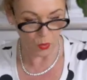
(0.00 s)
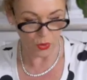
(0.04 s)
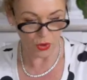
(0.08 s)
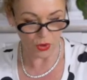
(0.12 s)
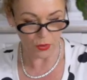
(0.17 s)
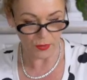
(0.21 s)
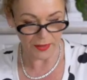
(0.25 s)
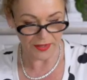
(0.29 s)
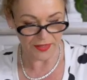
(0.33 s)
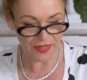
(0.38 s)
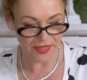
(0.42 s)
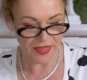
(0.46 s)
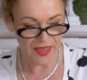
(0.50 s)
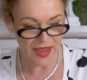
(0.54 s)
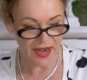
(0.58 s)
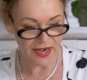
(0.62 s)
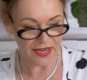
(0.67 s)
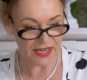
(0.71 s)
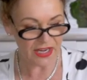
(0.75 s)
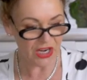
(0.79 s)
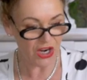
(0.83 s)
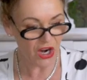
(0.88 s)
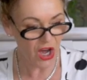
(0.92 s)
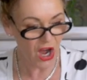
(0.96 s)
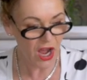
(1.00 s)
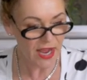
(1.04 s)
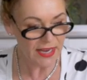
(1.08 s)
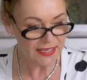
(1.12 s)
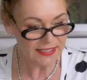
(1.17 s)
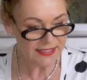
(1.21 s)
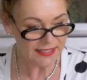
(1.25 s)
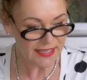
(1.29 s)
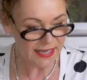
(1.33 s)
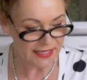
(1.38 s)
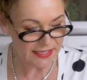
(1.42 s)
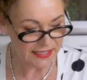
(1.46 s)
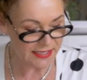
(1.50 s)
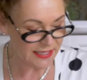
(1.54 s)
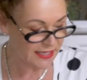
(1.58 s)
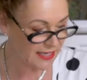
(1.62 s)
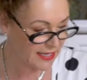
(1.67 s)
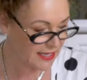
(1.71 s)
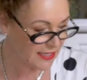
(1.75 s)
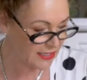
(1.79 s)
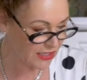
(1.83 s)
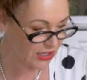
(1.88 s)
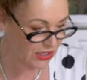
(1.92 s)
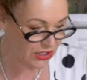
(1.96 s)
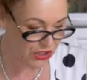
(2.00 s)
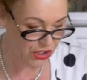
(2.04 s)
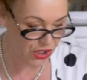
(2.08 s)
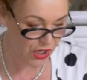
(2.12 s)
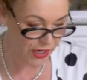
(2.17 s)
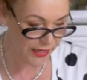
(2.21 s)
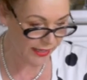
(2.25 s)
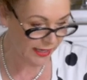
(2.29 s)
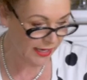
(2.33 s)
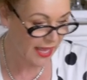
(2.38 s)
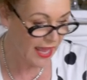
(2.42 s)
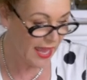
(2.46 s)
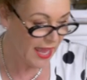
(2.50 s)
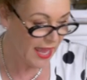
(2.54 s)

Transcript: look at that. Nice and neat and tidy.